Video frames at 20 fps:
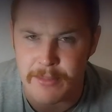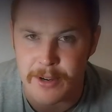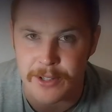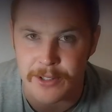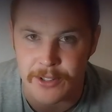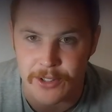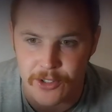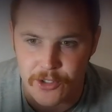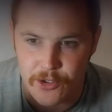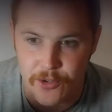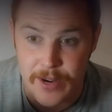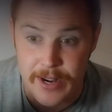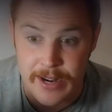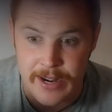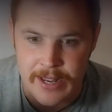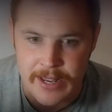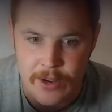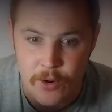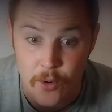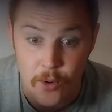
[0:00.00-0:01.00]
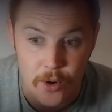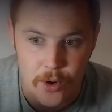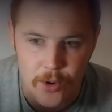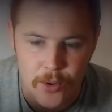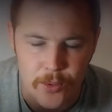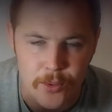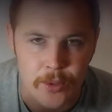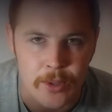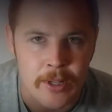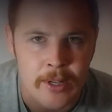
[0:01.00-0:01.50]
because it's trendy or
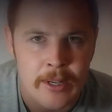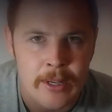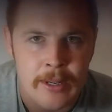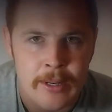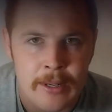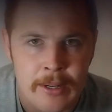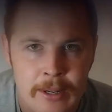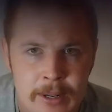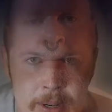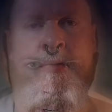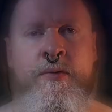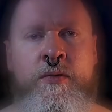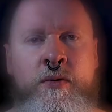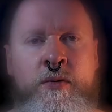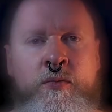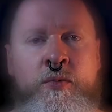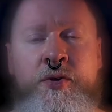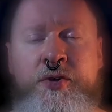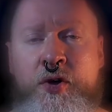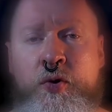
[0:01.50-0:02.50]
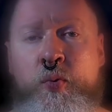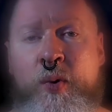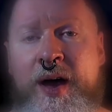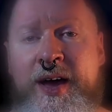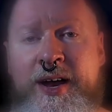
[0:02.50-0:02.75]
cool? Well, you're right